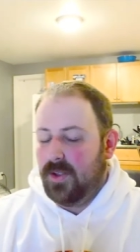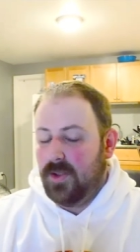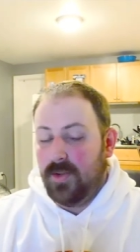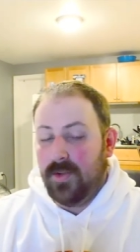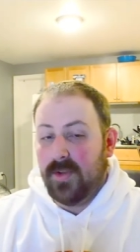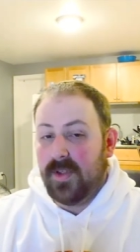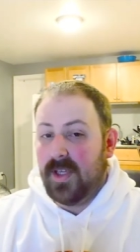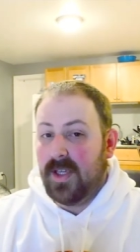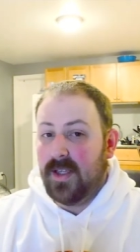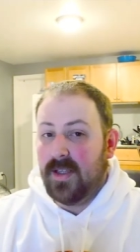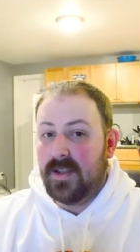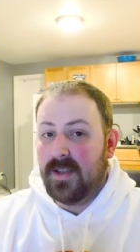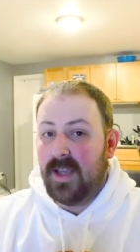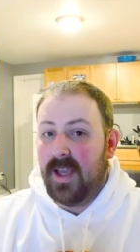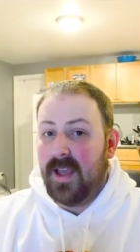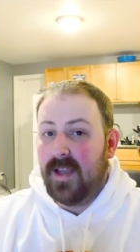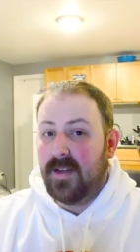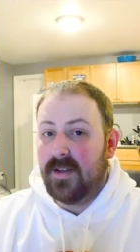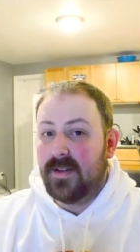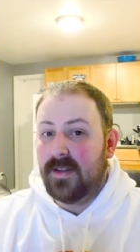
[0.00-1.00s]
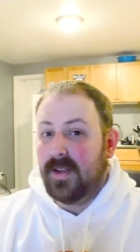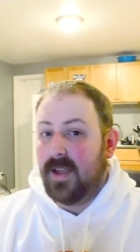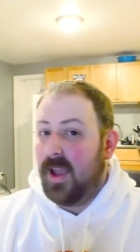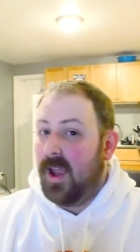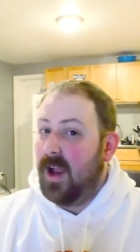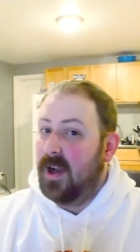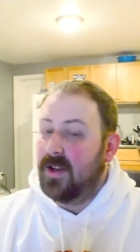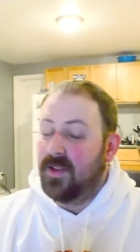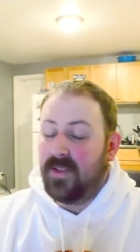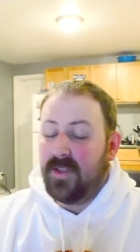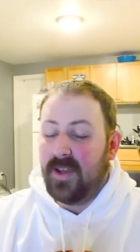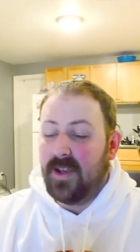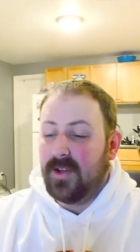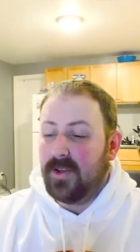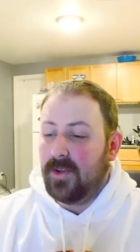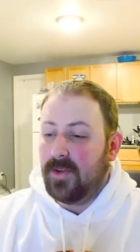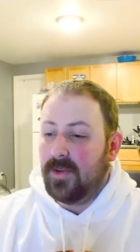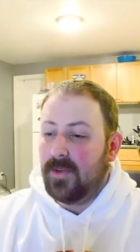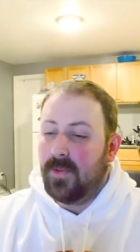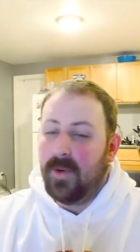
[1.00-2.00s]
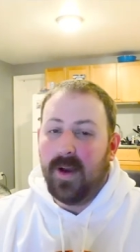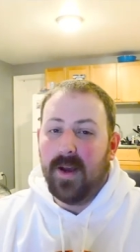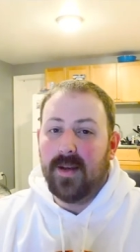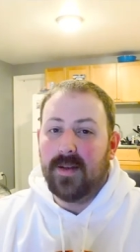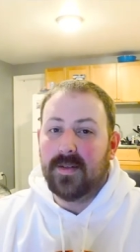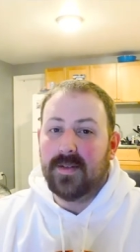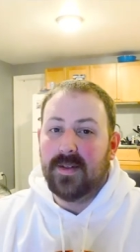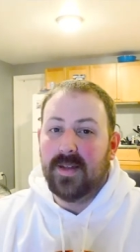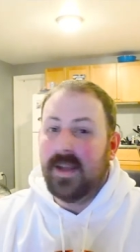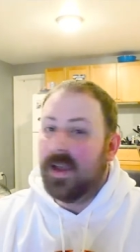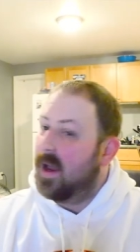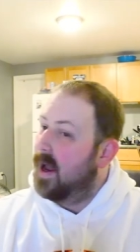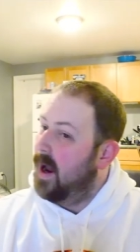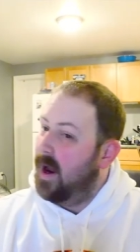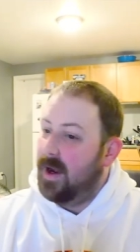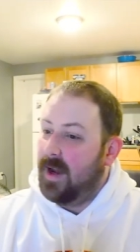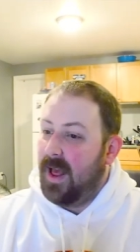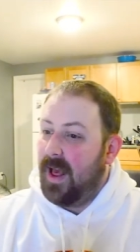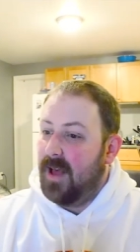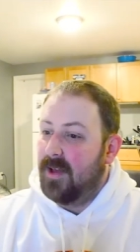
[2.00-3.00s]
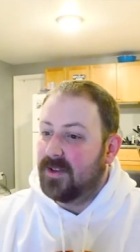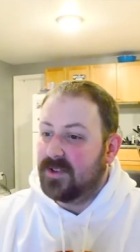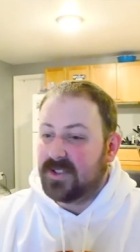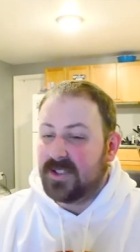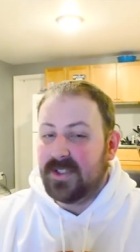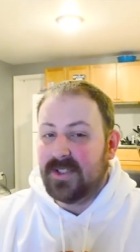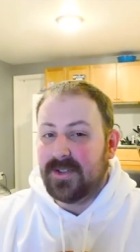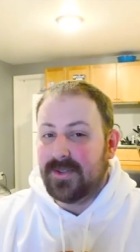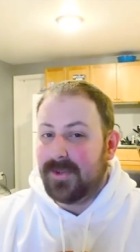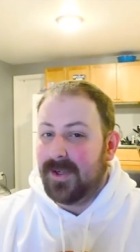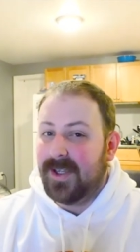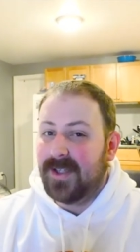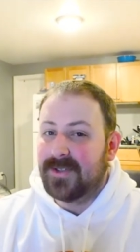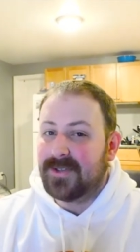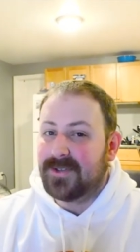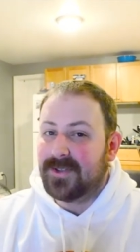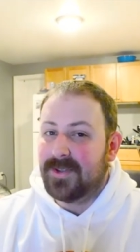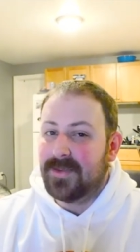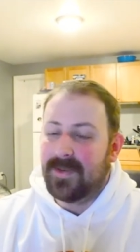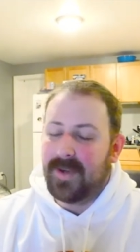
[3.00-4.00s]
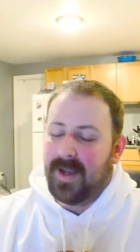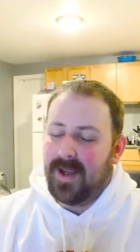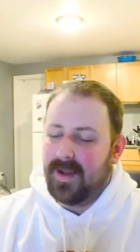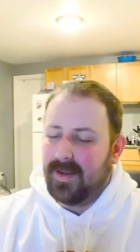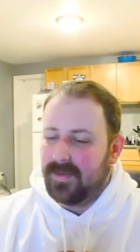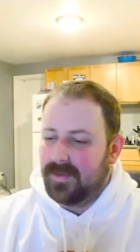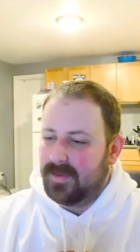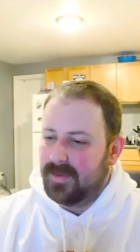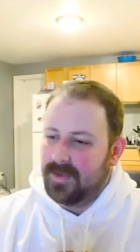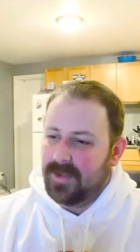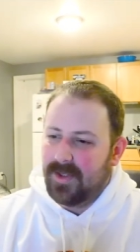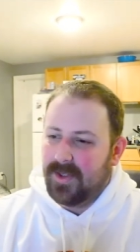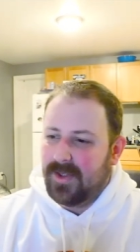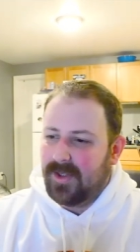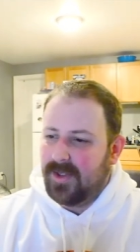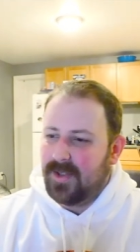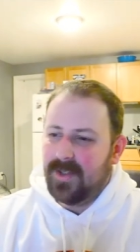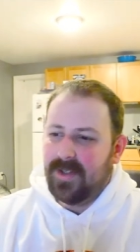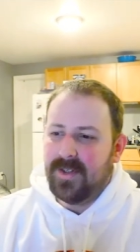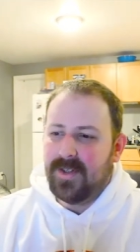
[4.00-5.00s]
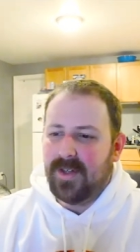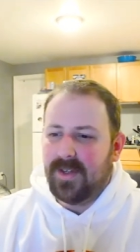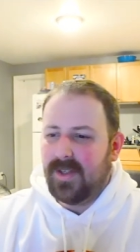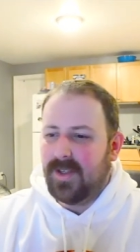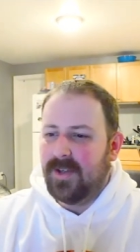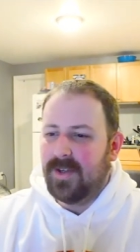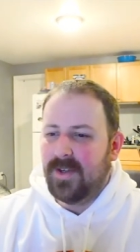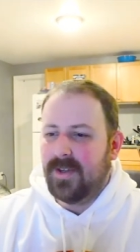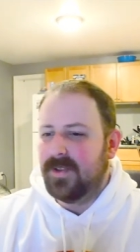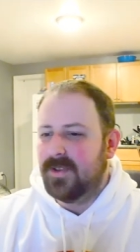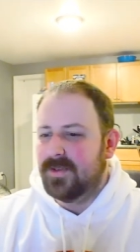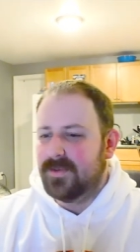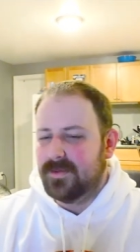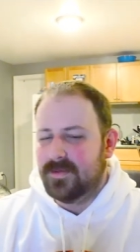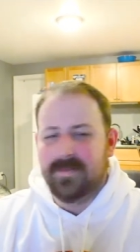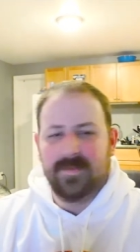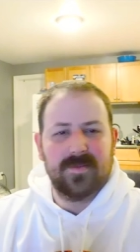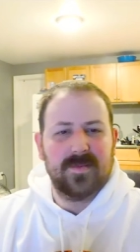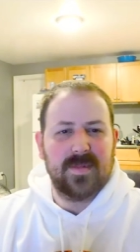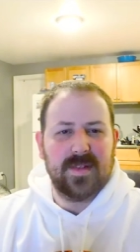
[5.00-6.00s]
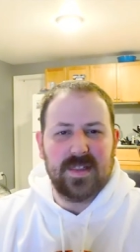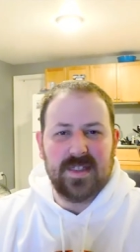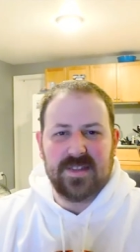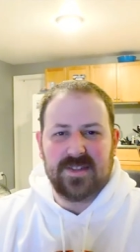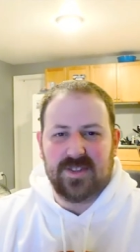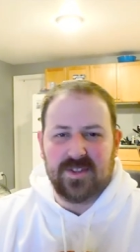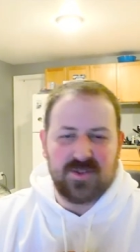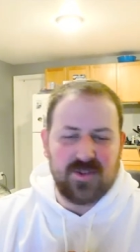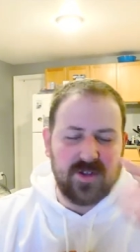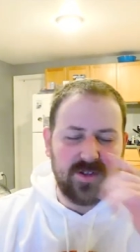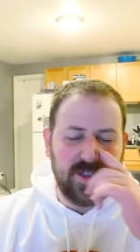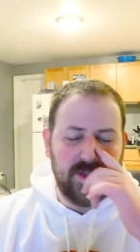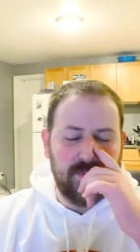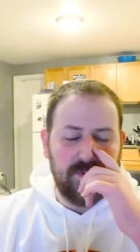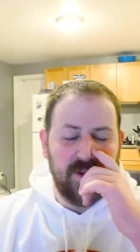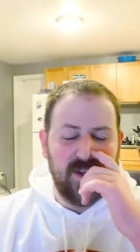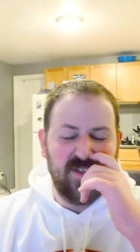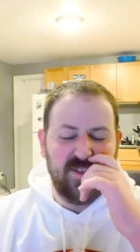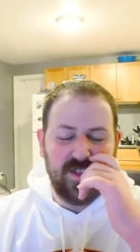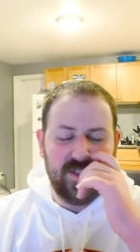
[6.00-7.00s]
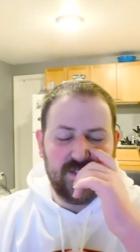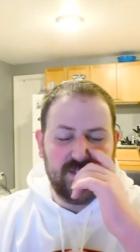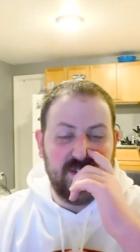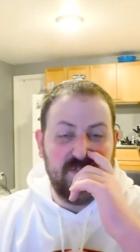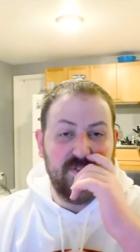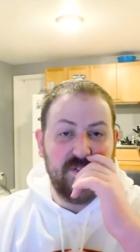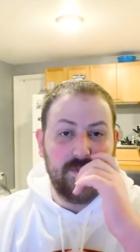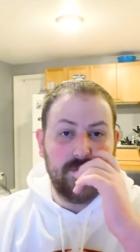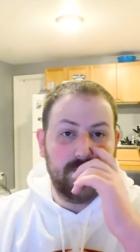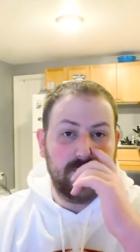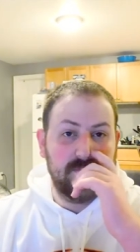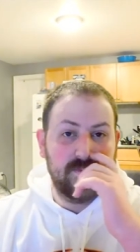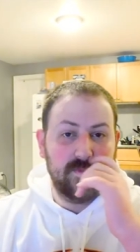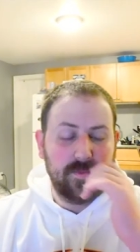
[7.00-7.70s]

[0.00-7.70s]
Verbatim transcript: You can get anything you want at Alice's Restaurant. Do, do, do, do, do, do. That's the song they play on Thanksgiving,